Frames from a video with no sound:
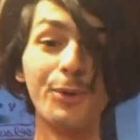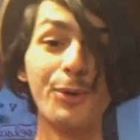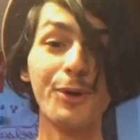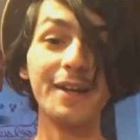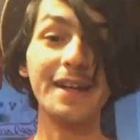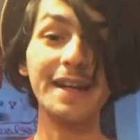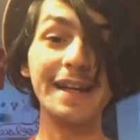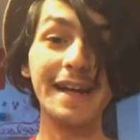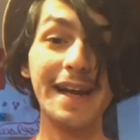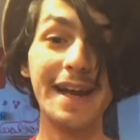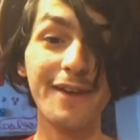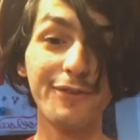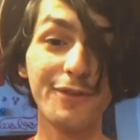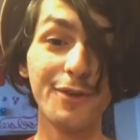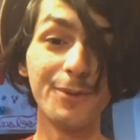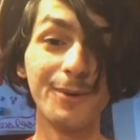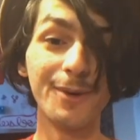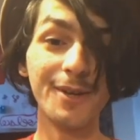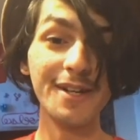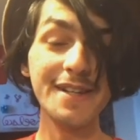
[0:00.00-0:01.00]
morning,
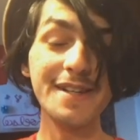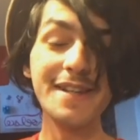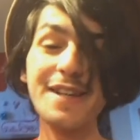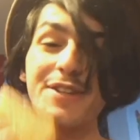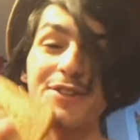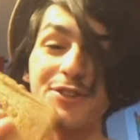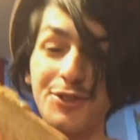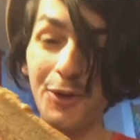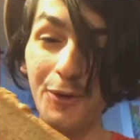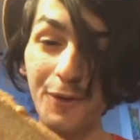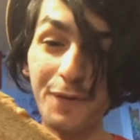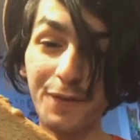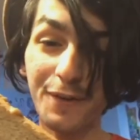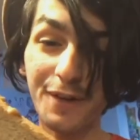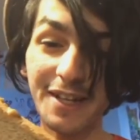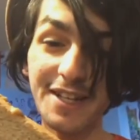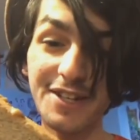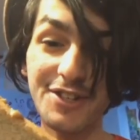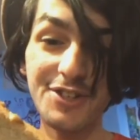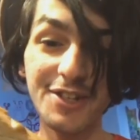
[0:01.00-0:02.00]
everyone. Don't
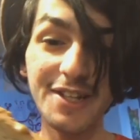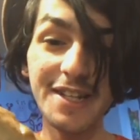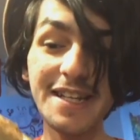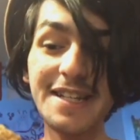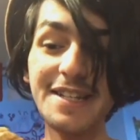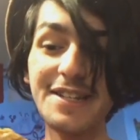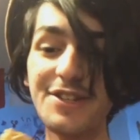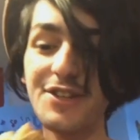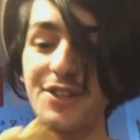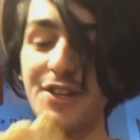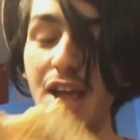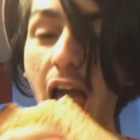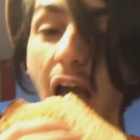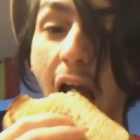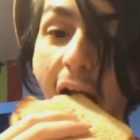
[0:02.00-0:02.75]
forget to eat.